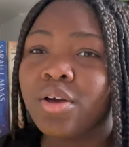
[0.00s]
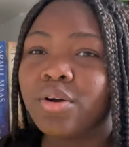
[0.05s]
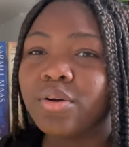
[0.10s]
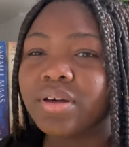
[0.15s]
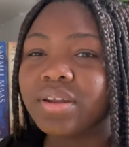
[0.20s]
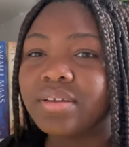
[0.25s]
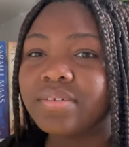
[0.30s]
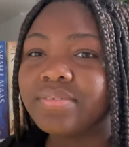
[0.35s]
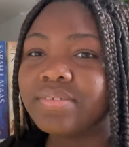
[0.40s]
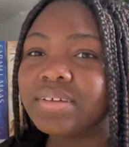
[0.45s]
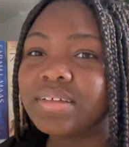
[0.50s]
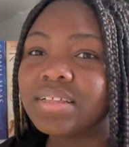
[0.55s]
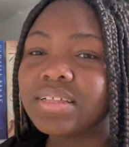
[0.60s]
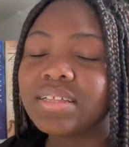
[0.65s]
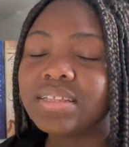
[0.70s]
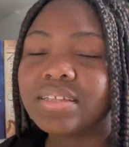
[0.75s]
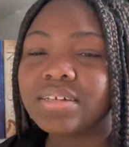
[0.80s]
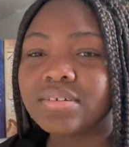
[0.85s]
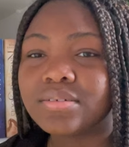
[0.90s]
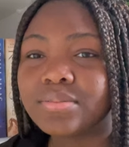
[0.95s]
and I feel
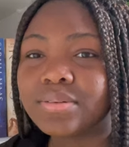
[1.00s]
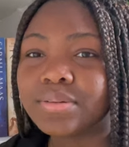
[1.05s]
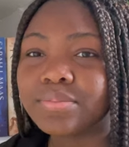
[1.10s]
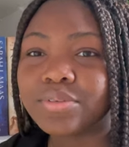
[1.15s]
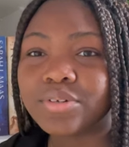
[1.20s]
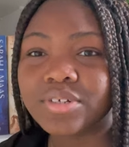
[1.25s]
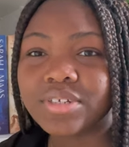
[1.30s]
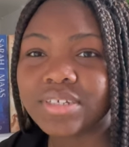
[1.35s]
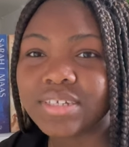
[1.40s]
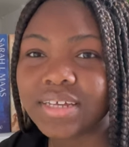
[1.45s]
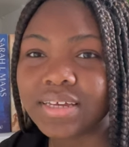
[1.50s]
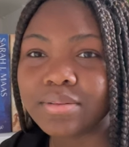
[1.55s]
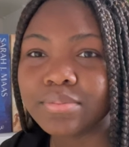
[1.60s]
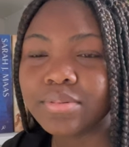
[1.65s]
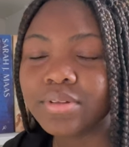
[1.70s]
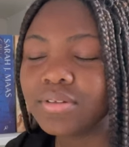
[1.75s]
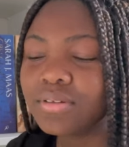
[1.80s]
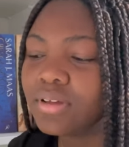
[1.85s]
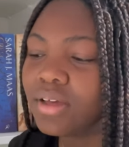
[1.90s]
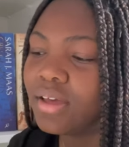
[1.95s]
a little bit more
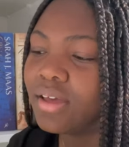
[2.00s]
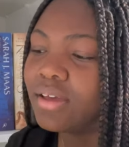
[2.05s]
stable.